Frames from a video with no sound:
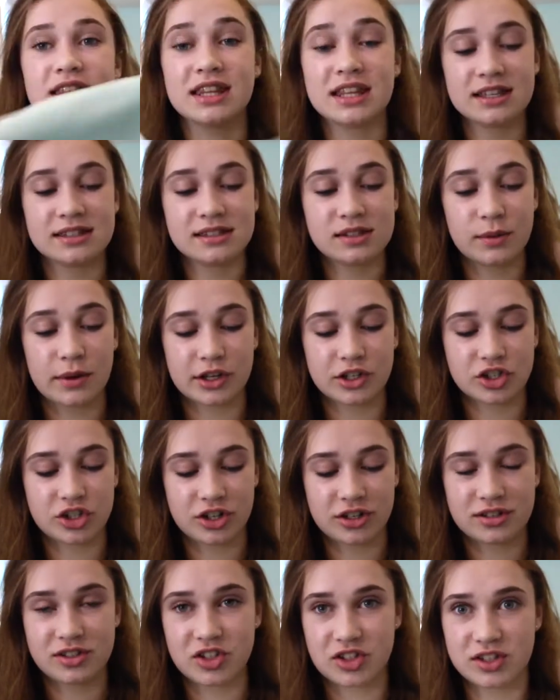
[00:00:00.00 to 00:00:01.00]
And this
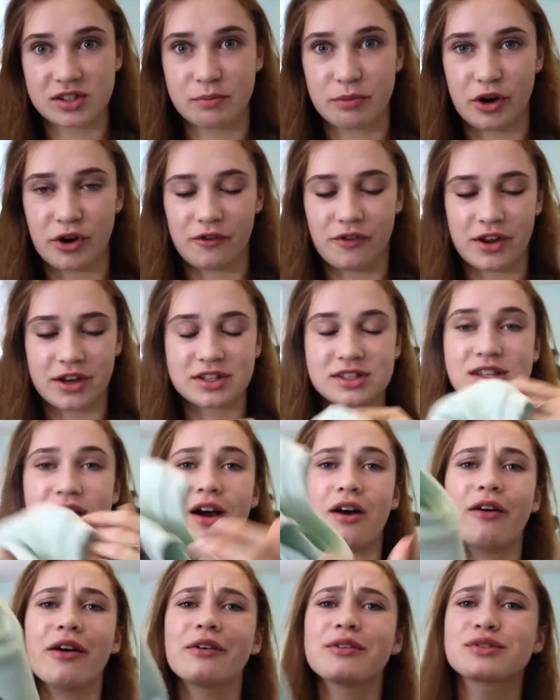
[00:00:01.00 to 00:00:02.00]
sweatshirt is just perfect.
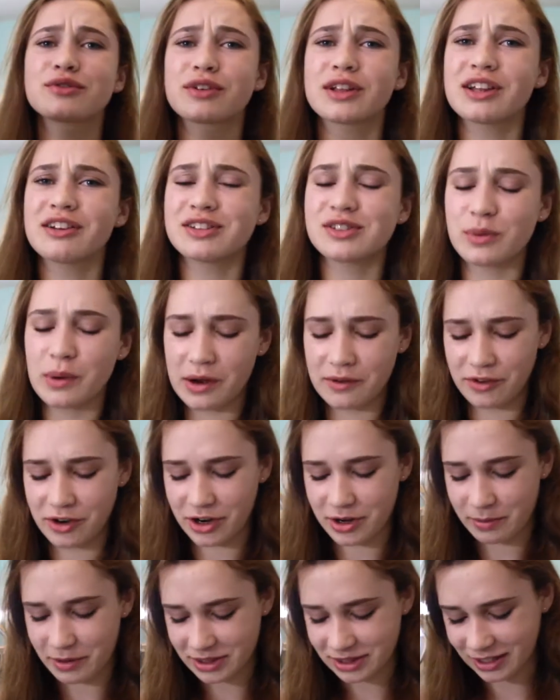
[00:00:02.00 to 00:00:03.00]
So it was really sweet of
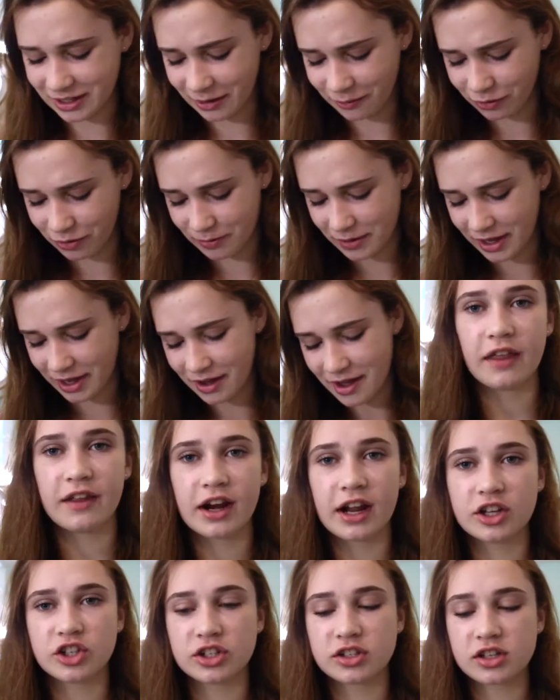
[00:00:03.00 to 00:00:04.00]
her to pick that up for me. And
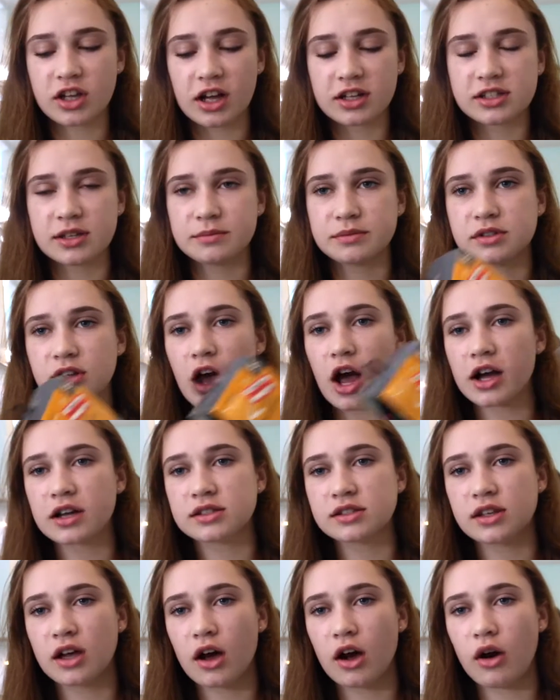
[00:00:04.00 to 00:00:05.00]
then I just got some
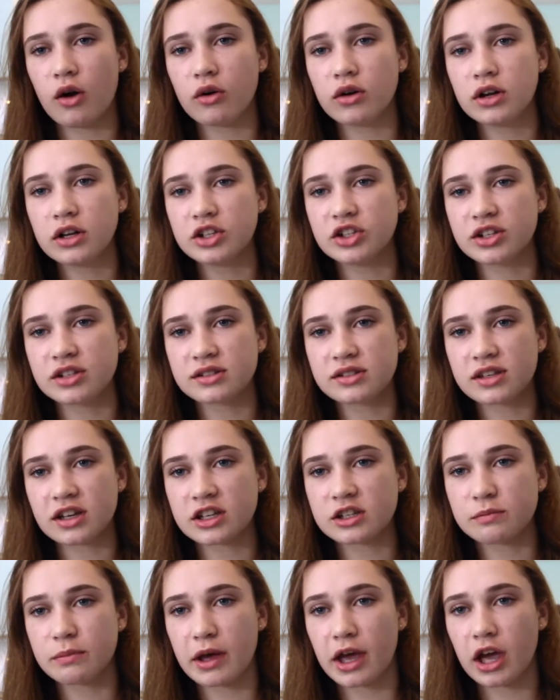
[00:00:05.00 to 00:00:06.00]
socks. So just
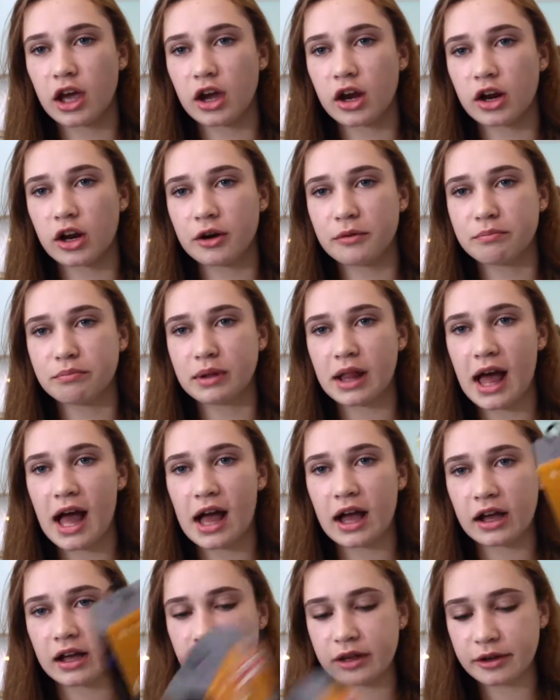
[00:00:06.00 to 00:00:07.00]
6 pair,
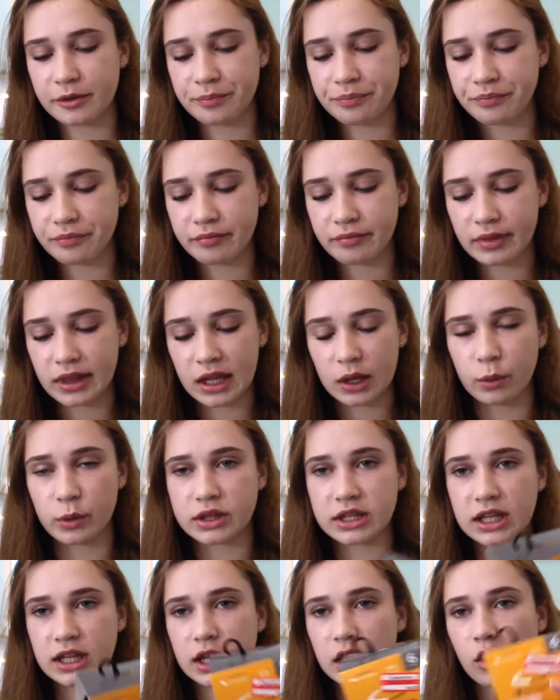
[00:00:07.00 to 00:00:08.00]
black,
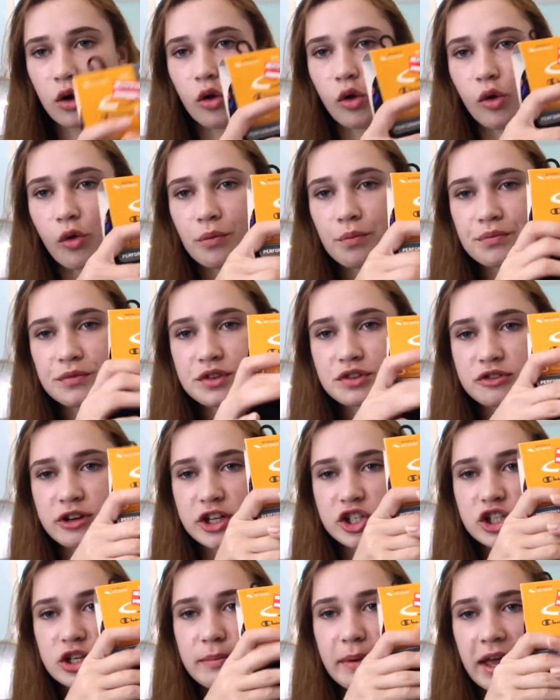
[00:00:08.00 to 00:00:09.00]
with the little
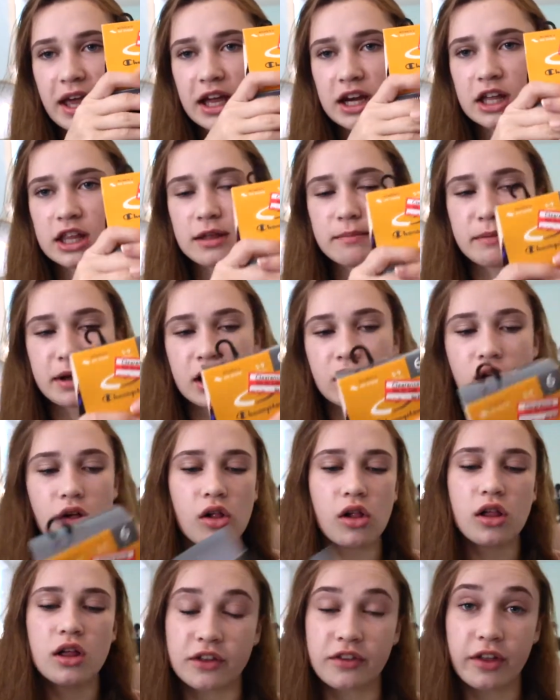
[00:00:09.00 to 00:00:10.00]
stretchy band in the
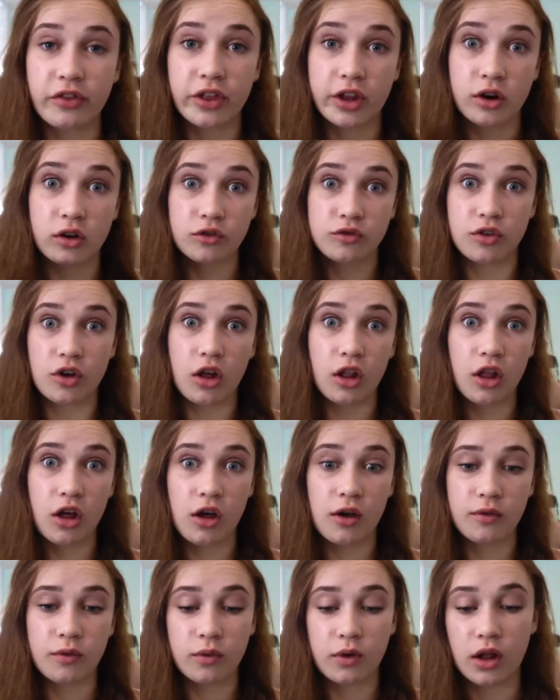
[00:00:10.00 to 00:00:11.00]
middle so that they don't fall
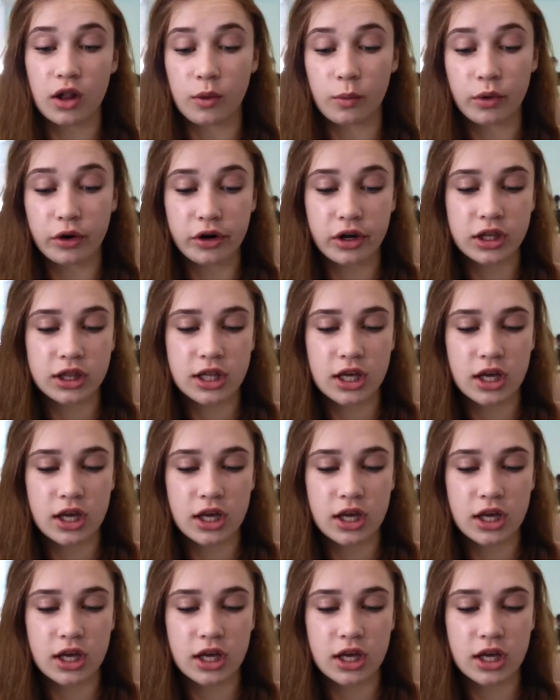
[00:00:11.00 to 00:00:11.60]
off while I'm wearing